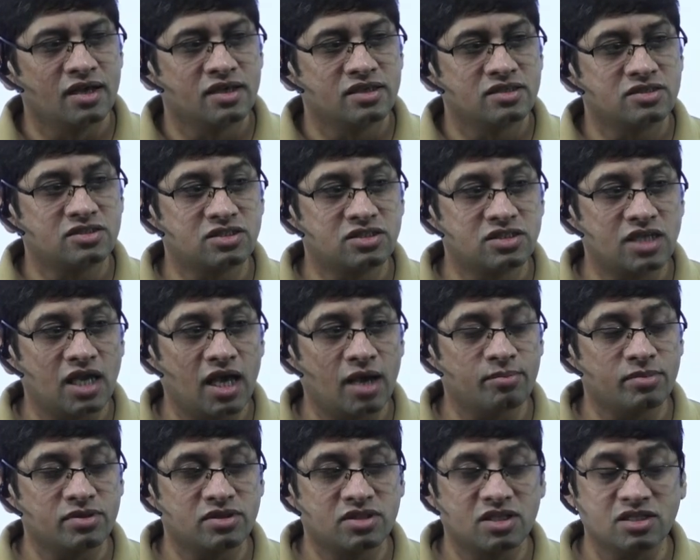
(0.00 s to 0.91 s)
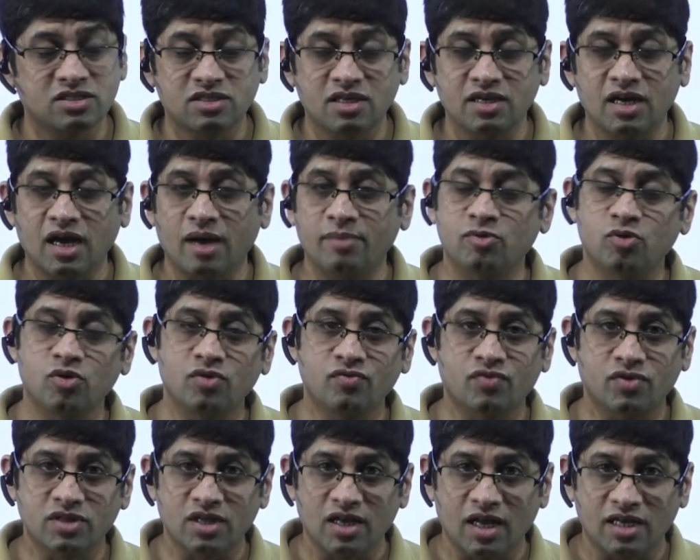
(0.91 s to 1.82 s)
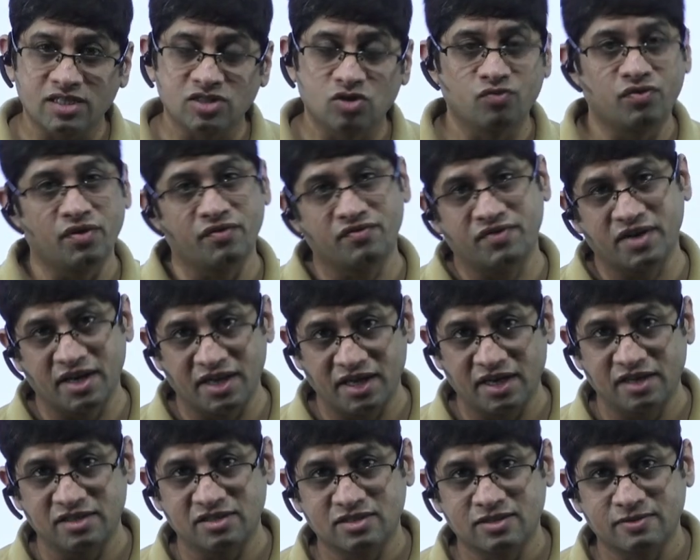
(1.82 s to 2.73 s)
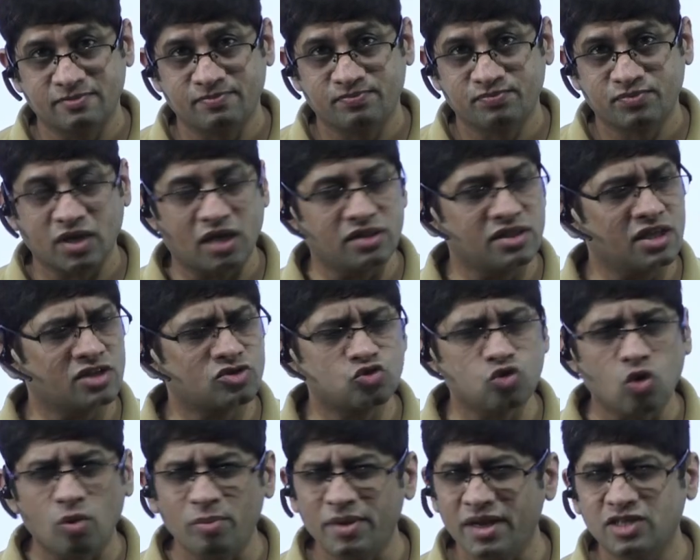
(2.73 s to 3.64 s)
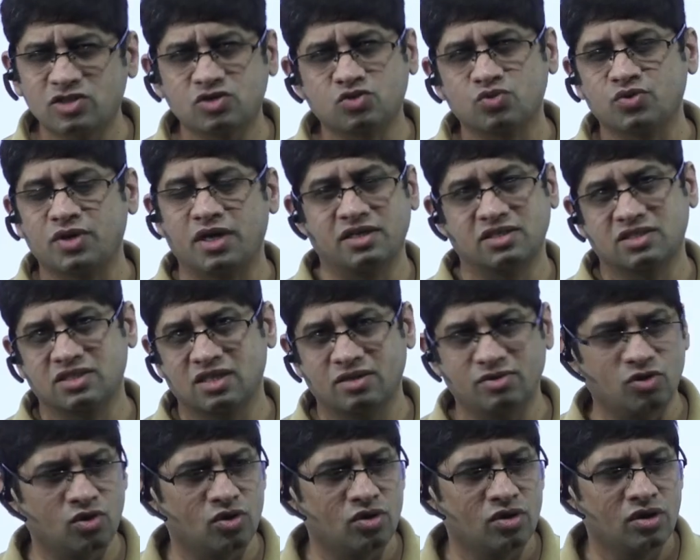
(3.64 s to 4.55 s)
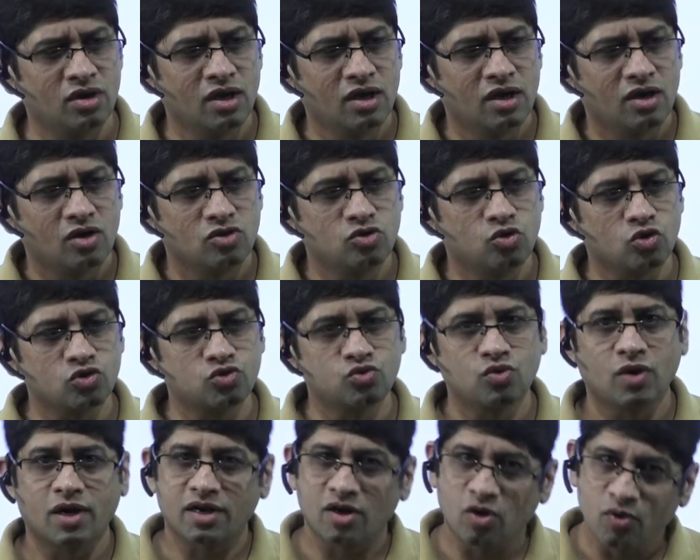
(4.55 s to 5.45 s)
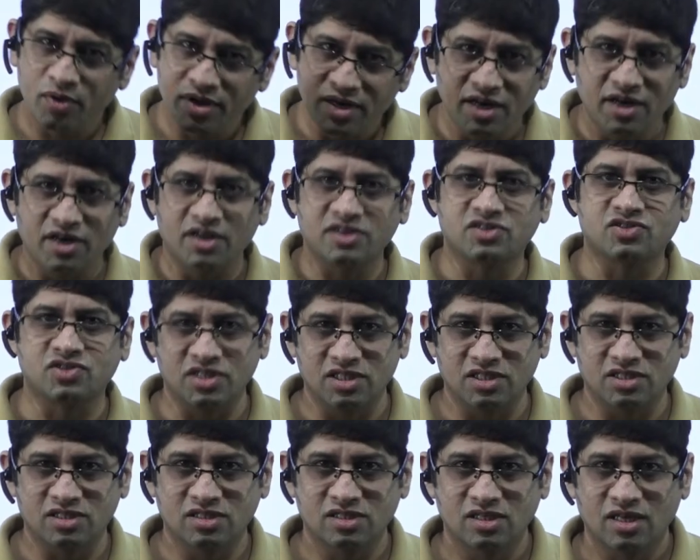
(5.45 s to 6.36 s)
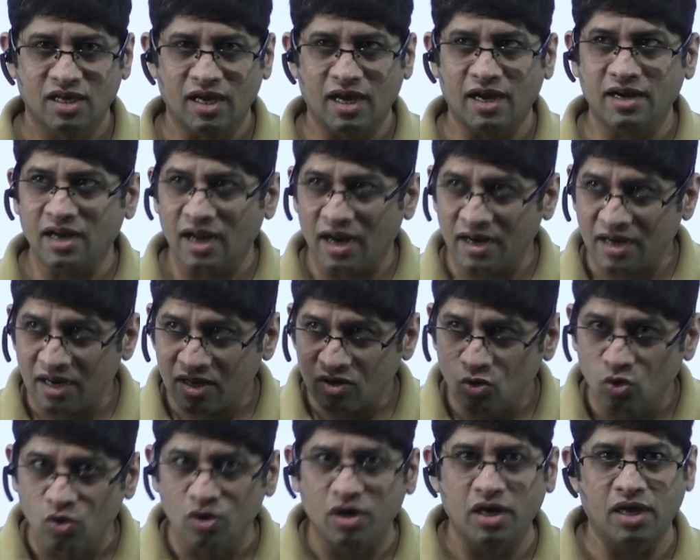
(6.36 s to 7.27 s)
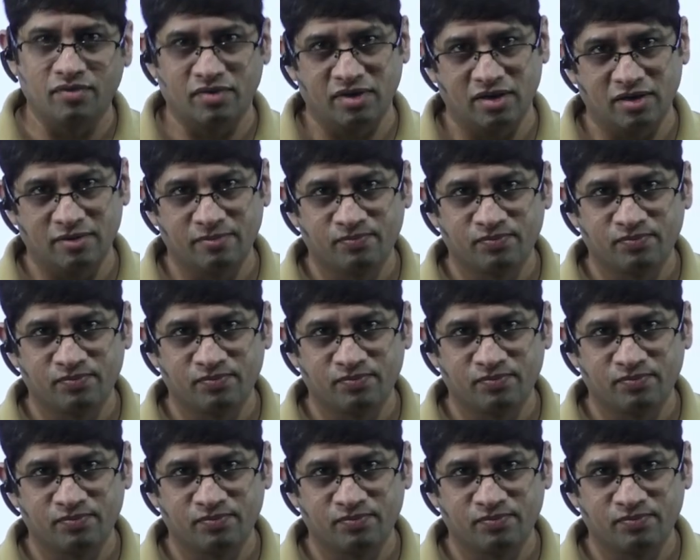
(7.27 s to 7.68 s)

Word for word: Same, this thing I'm doing for the last now fifteen years. And there's so many students, you know, those who are now in industries and at good level.